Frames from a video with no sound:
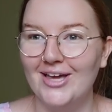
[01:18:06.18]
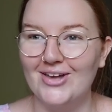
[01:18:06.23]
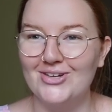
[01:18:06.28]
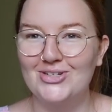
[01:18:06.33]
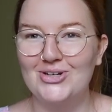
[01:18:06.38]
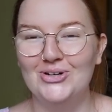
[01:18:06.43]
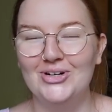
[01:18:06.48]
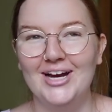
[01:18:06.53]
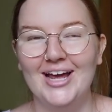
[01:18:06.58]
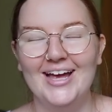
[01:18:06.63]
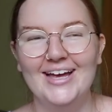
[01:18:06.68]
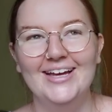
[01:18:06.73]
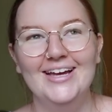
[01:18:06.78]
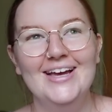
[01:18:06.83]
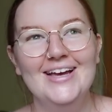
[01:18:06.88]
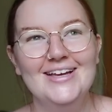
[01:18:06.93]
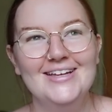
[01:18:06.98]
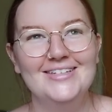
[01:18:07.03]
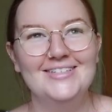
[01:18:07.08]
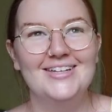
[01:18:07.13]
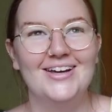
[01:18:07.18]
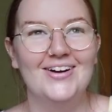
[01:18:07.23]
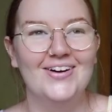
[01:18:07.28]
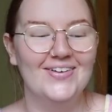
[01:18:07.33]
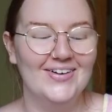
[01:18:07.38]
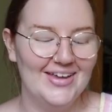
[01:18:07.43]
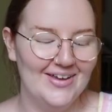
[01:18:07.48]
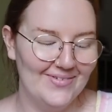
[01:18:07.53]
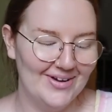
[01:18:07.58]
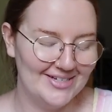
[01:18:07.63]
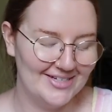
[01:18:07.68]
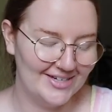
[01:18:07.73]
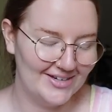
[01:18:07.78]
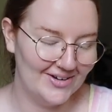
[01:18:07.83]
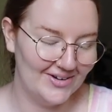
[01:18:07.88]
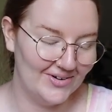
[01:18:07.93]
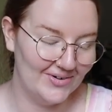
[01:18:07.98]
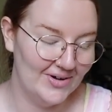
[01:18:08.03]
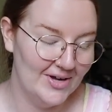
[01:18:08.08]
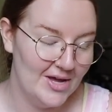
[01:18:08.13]
yesterday. So he went to
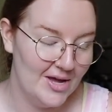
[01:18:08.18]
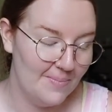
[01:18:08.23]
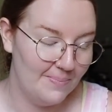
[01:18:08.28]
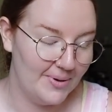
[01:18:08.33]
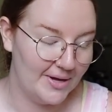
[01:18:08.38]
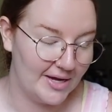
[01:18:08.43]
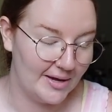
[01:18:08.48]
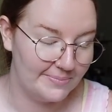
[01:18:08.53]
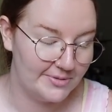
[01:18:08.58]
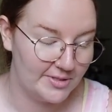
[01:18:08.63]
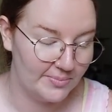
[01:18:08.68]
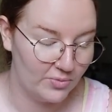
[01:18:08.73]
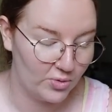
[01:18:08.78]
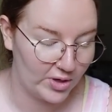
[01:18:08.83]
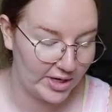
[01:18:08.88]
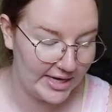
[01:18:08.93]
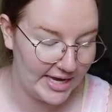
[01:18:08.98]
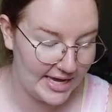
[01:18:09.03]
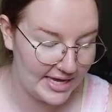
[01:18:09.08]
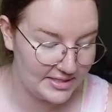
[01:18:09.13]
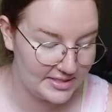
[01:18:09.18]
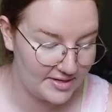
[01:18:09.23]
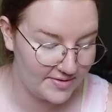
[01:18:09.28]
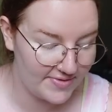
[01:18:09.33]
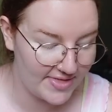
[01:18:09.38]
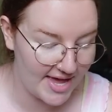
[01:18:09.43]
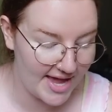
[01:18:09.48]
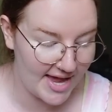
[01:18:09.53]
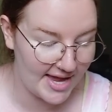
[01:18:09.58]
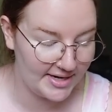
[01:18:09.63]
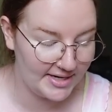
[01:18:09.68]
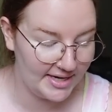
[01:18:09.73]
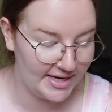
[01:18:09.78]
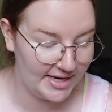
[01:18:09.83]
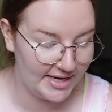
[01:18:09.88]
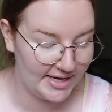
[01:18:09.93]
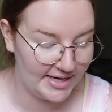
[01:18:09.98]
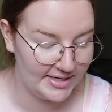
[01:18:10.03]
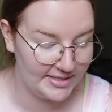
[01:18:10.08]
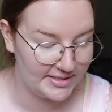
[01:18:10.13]
go pick up some more cans of that
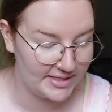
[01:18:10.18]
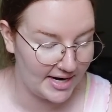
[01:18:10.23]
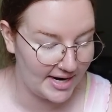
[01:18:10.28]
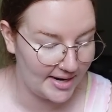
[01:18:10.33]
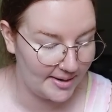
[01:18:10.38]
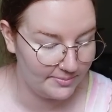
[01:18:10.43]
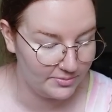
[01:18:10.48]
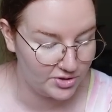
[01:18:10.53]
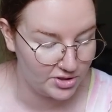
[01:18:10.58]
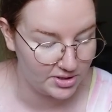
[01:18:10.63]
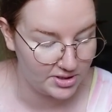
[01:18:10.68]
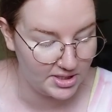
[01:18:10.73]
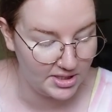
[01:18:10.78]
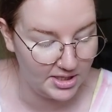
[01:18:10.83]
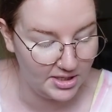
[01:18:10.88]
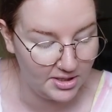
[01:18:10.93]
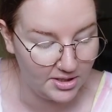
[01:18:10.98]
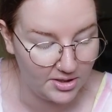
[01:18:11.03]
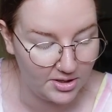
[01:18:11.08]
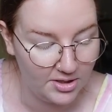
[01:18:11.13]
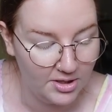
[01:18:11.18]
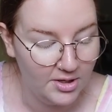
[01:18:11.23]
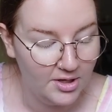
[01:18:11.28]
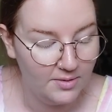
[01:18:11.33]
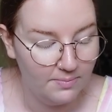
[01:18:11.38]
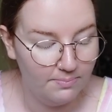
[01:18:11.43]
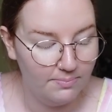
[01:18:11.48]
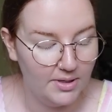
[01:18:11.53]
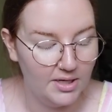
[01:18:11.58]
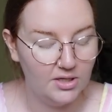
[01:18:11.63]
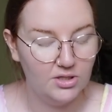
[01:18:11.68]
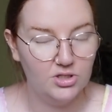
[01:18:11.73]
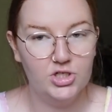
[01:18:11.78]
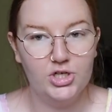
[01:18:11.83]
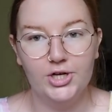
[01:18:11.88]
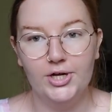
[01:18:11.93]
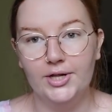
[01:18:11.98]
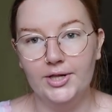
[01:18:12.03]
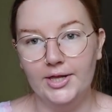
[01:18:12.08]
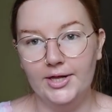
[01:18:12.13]
and I'm just here big
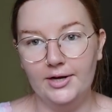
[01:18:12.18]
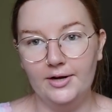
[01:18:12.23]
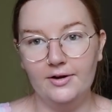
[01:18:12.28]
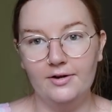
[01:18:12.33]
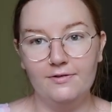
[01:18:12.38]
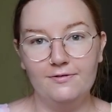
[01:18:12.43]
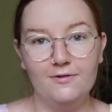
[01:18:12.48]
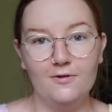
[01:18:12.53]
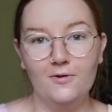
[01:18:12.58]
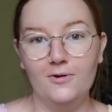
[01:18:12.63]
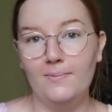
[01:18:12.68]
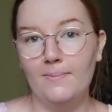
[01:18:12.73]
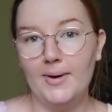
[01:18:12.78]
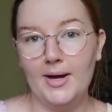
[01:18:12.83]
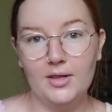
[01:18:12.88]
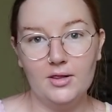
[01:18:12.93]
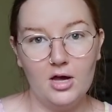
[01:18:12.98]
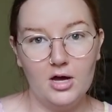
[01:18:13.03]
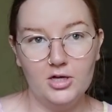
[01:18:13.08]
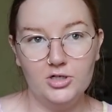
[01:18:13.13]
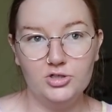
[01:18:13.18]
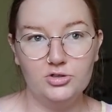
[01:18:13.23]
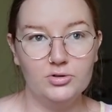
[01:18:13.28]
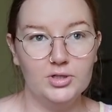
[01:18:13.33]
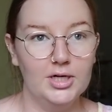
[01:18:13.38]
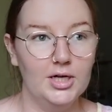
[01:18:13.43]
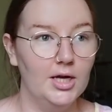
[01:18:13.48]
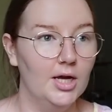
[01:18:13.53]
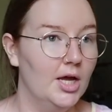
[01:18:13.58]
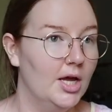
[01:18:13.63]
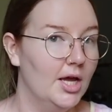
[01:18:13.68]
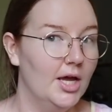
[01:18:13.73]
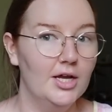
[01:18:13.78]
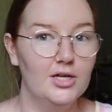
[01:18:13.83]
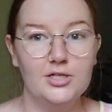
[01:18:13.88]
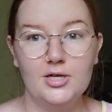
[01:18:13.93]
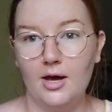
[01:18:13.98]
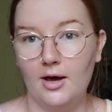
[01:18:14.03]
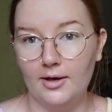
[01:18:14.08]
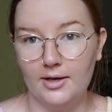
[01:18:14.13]
chillin', folding my laundry and
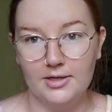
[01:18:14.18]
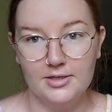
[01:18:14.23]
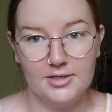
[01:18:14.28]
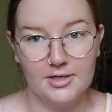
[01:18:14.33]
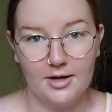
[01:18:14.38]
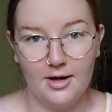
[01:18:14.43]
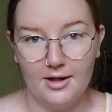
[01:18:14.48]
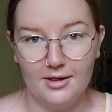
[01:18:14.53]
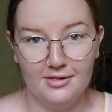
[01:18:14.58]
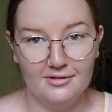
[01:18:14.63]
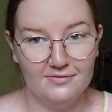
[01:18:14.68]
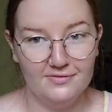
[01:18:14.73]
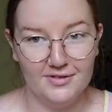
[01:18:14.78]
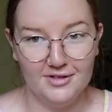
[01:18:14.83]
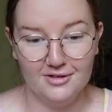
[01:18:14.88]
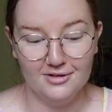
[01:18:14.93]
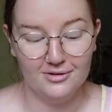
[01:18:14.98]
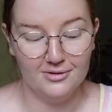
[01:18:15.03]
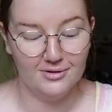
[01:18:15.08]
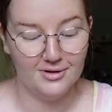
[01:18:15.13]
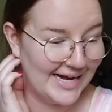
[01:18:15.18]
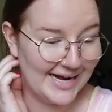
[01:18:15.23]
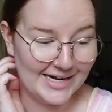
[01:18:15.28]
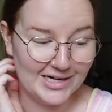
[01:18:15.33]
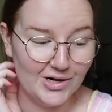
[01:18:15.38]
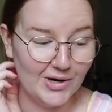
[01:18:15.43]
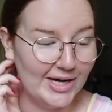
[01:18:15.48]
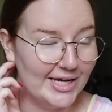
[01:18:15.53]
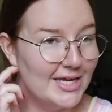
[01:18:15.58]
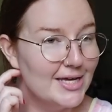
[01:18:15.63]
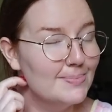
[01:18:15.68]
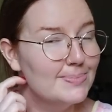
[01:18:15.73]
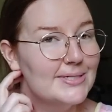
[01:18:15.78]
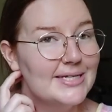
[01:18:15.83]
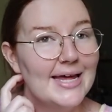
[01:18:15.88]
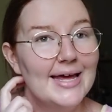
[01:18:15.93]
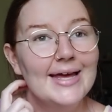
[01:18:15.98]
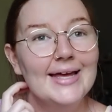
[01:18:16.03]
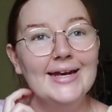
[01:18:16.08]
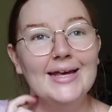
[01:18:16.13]
talking to all of you. And I know I keep
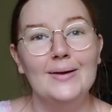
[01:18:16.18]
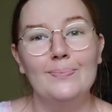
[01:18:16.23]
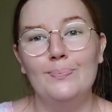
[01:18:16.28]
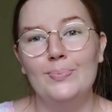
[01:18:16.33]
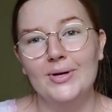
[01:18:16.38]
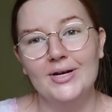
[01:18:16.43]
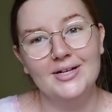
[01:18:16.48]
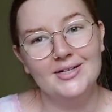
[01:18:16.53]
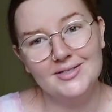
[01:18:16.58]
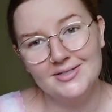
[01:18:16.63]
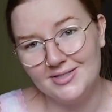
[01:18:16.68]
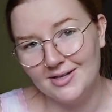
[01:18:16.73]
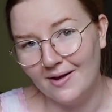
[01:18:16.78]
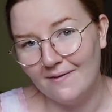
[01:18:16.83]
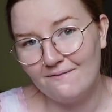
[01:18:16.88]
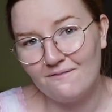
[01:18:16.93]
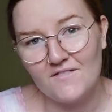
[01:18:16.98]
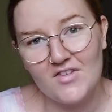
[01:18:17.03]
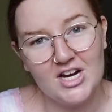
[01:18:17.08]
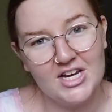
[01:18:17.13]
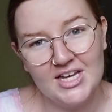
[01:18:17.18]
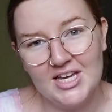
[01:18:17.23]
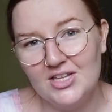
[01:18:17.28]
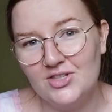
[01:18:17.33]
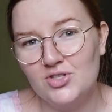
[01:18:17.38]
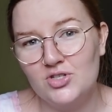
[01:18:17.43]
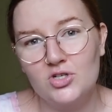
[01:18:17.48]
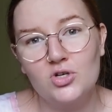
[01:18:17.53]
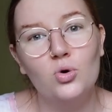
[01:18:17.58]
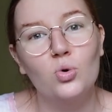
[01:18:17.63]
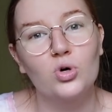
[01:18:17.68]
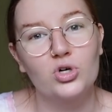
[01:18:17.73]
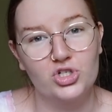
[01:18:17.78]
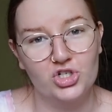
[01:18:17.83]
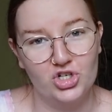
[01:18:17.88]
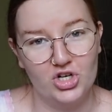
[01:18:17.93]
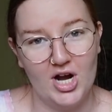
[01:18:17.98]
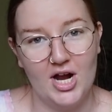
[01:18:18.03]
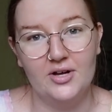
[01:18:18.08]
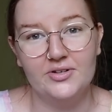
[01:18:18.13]
saying it, but it is a fucking
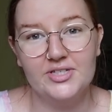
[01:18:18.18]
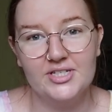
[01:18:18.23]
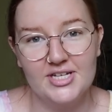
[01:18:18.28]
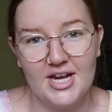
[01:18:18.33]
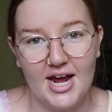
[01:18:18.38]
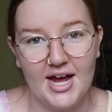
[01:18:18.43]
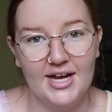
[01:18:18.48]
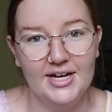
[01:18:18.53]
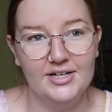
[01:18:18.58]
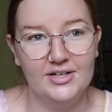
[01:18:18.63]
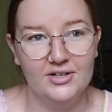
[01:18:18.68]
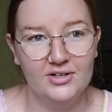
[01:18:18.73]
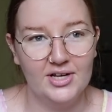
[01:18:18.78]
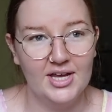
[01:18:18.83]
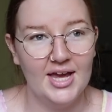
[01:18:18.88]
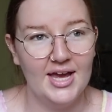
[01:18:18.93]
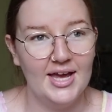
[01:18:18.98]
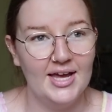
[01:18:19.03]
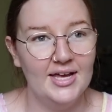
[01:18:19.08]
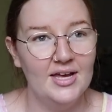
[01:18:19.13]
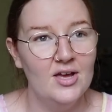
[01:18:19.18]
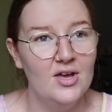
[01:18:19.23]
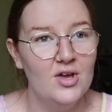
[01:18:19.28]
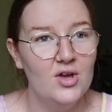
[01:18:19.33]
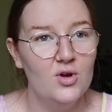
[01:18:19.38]
scorcher outside, okay?